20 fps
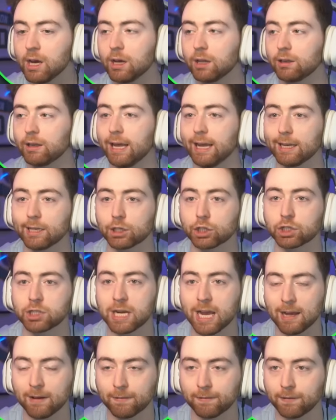like
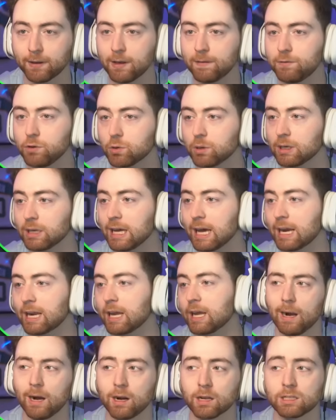Chef, if you can get
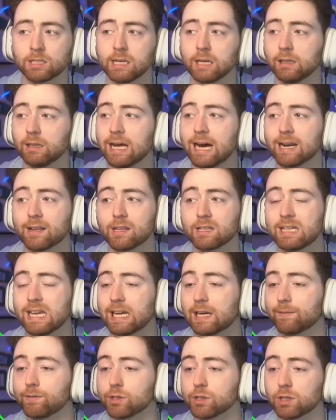it. Honestly, a lot of the
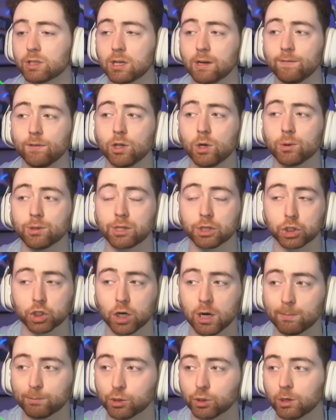takeovers are good. If you go with the
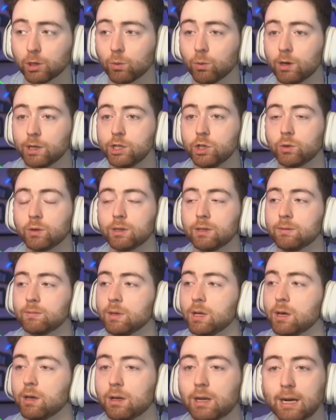sharpshooter one, you can
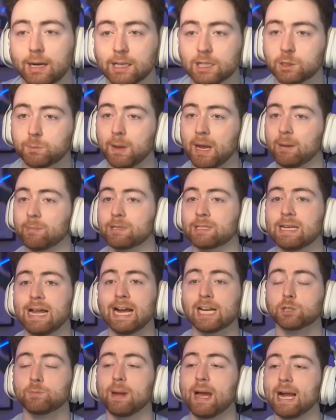kind of spam
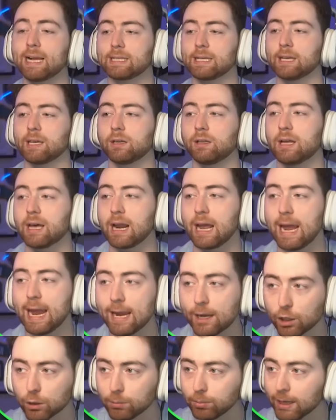snatchbacks and get a lot of
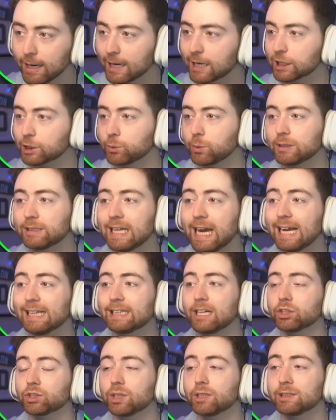ankle breakers with that.
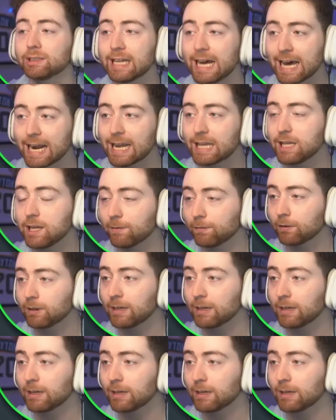There's a lot of different